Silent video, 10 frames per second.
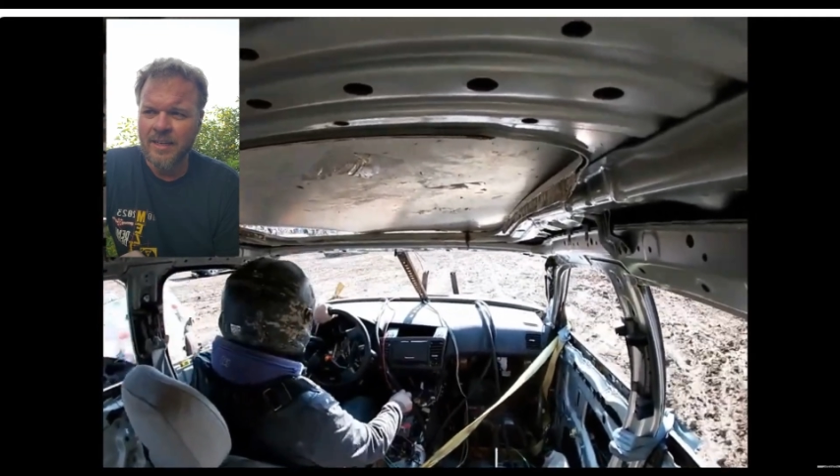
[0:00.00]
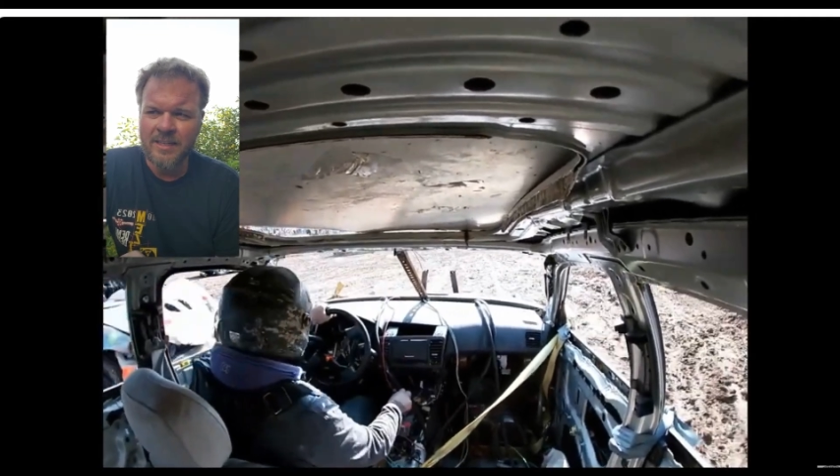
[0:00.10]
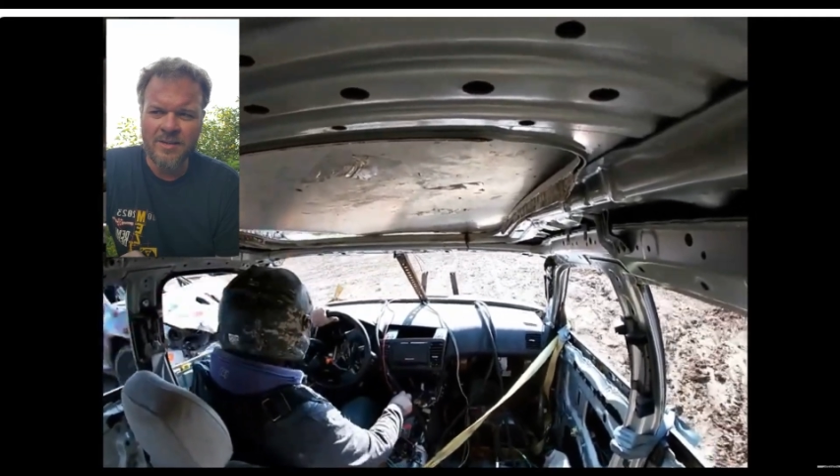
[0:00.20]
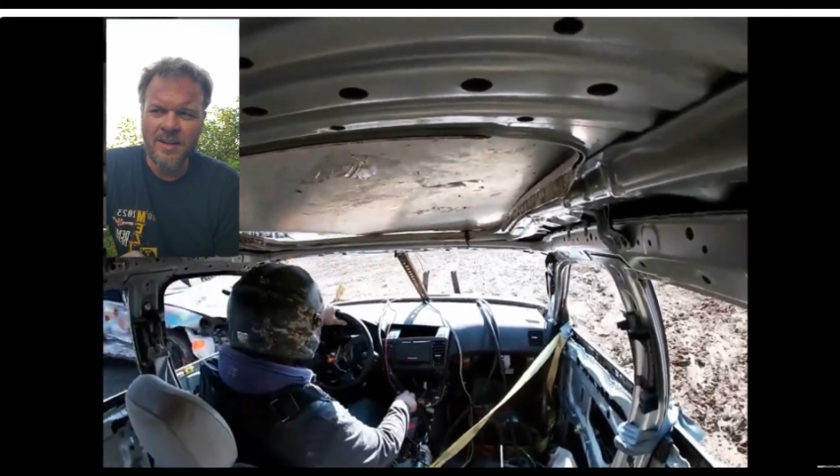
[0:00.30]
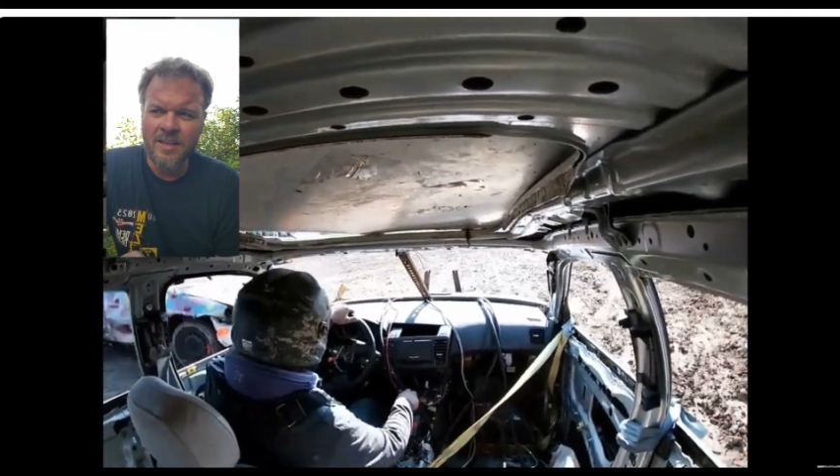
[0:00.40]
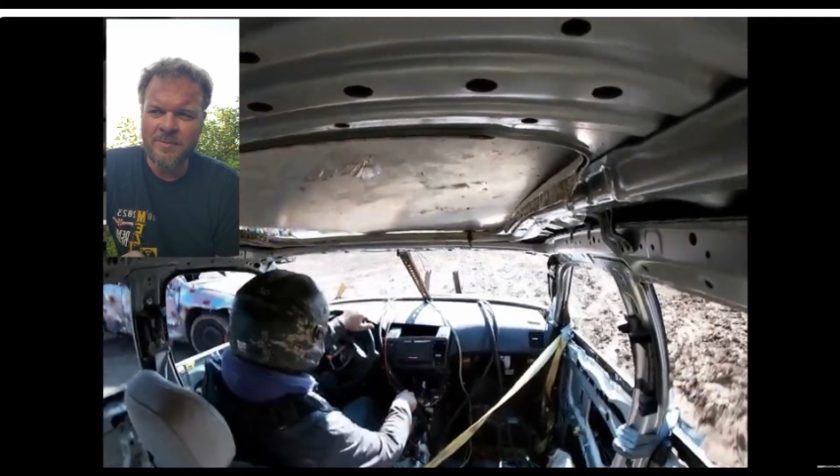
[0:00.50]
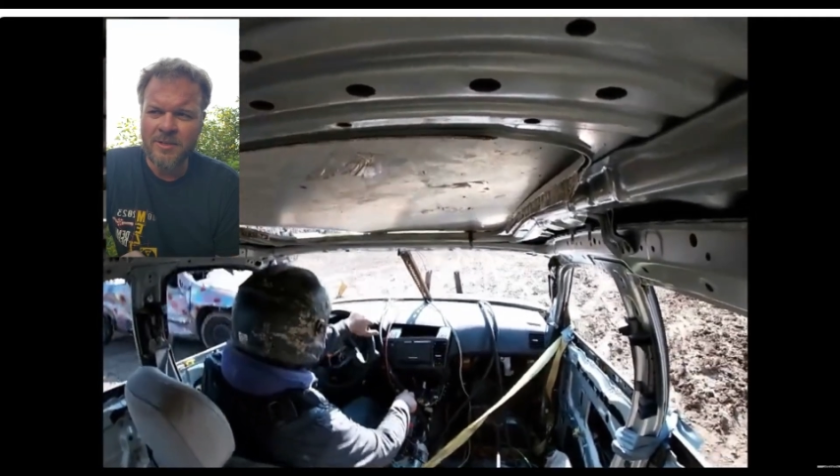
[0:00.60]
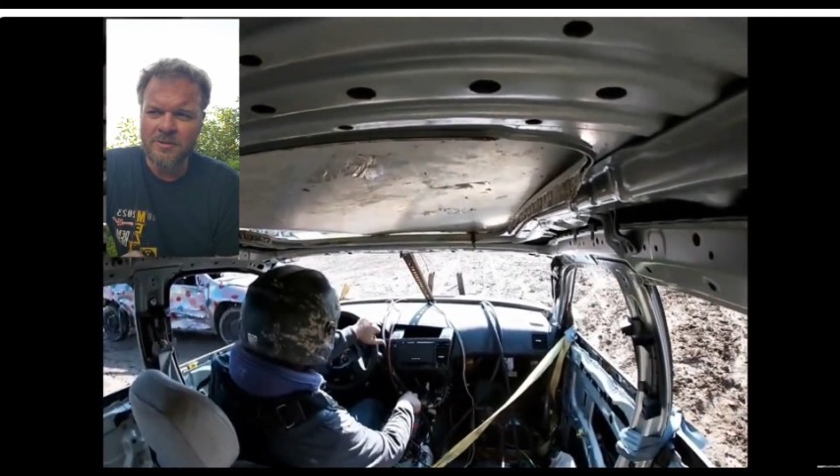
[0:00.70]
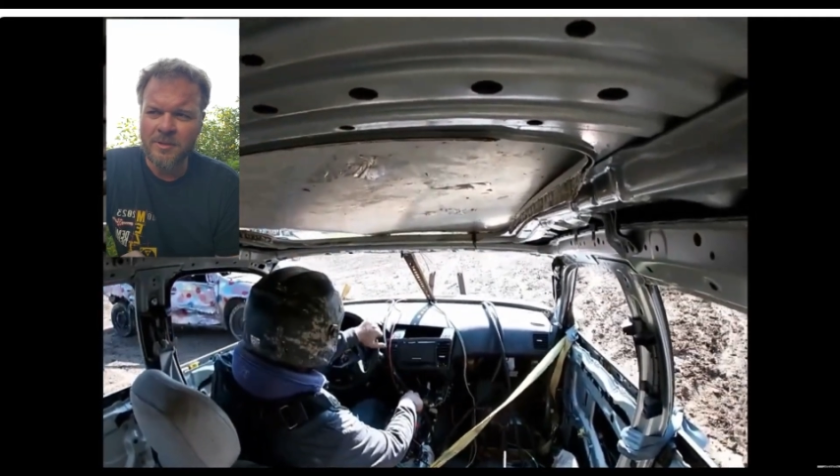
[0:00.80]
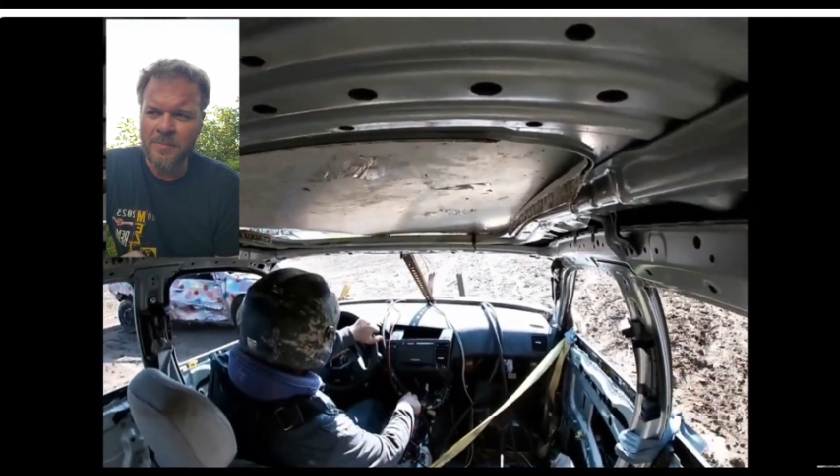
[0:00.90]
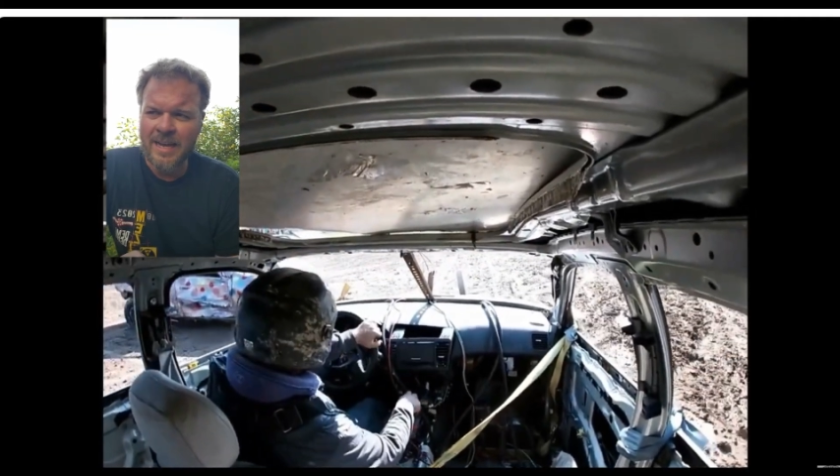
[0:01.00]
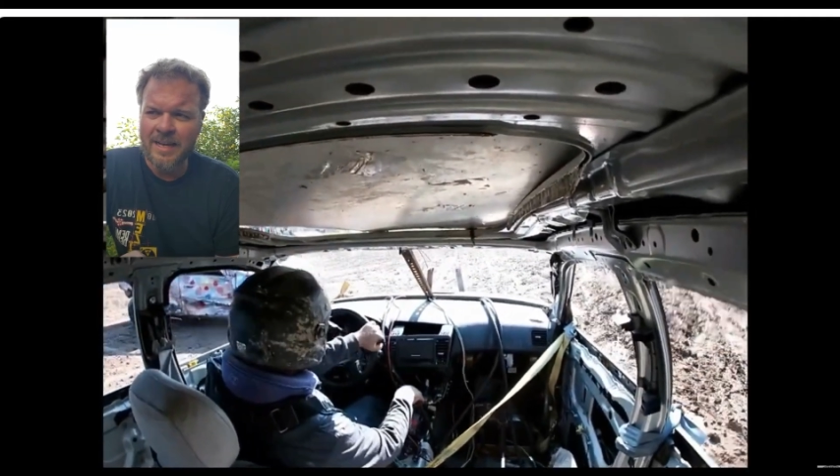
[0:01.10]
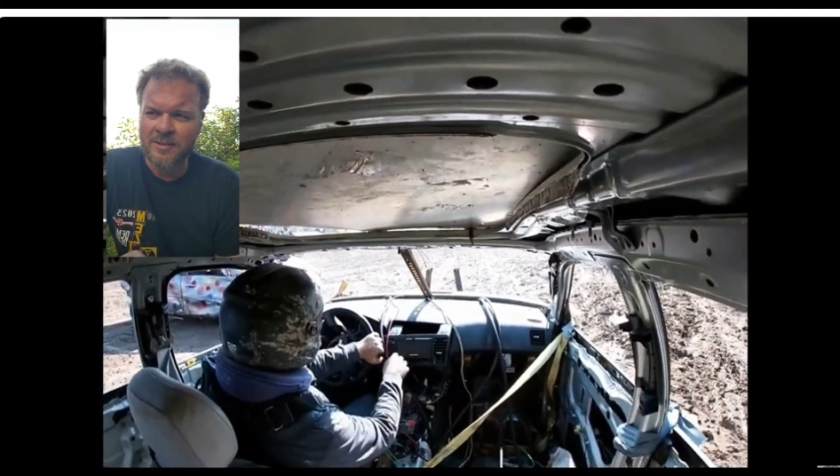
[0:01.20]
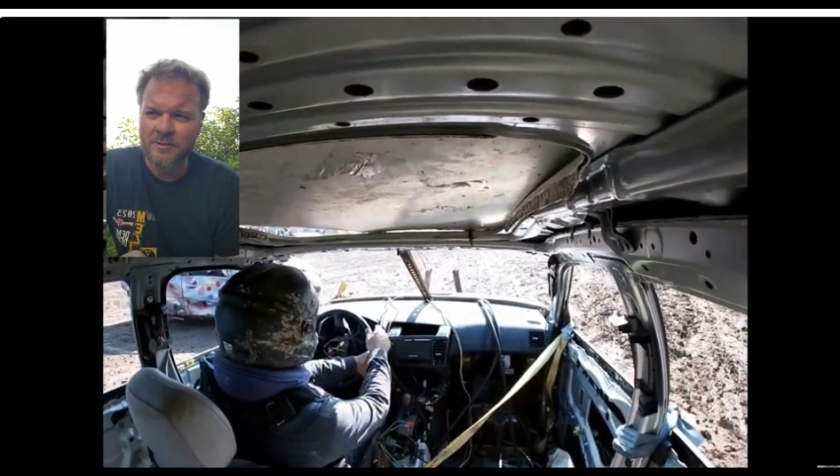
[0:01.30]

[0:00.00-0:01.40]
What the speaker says: He's not letting me use the back,